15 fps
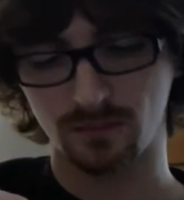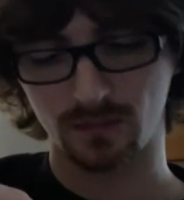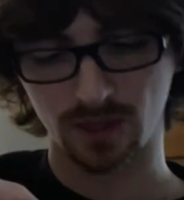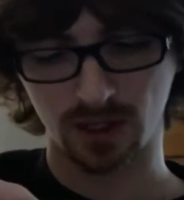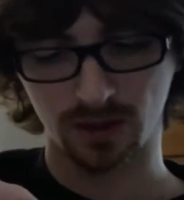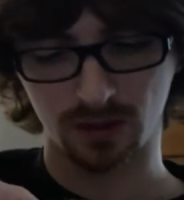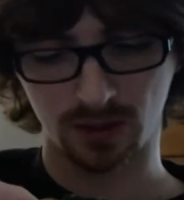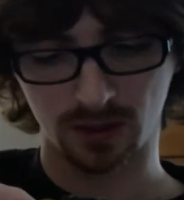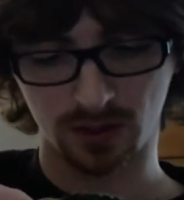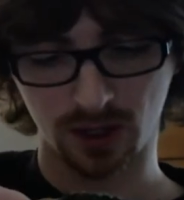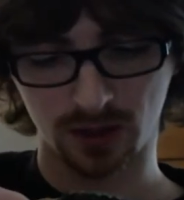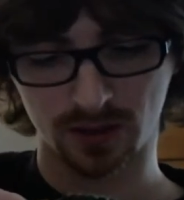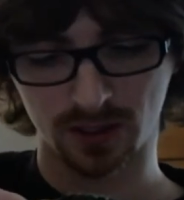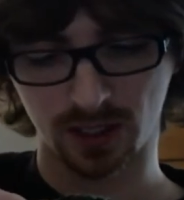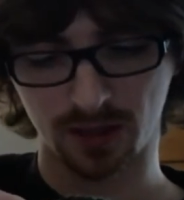A little
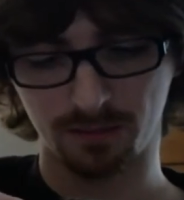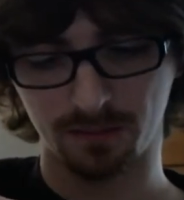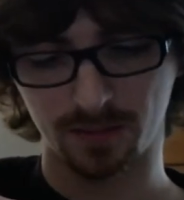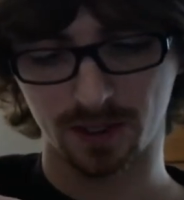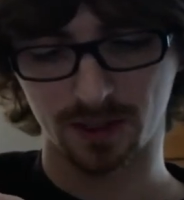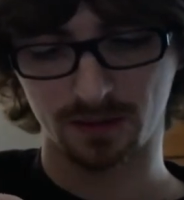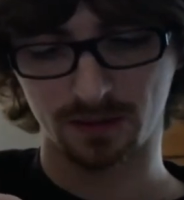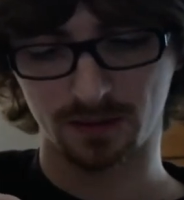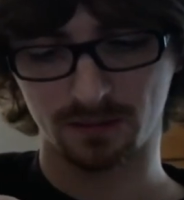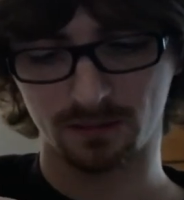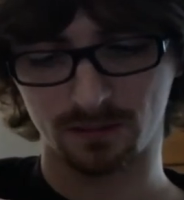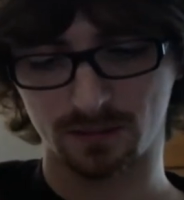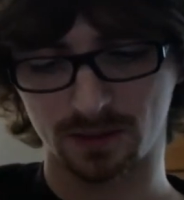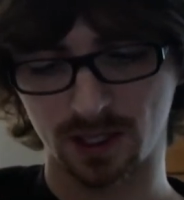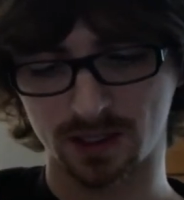gunked up, but
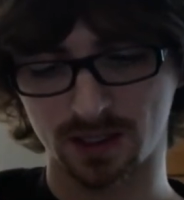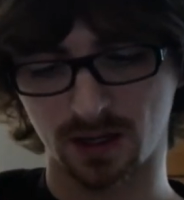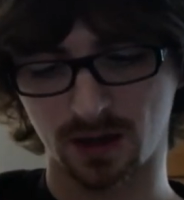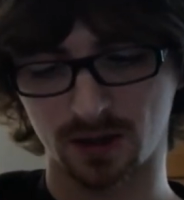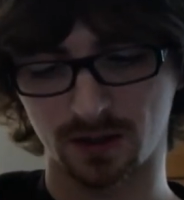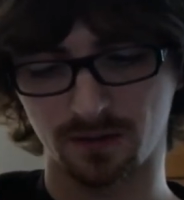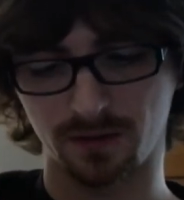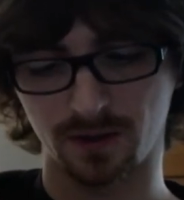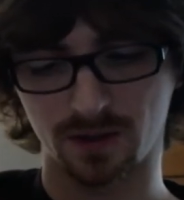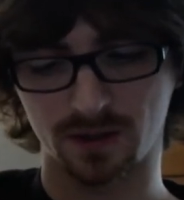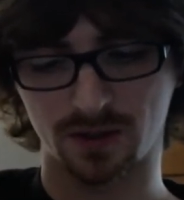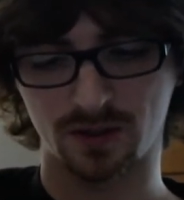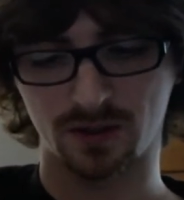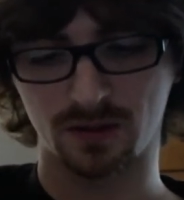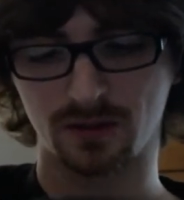that's not hard to fix.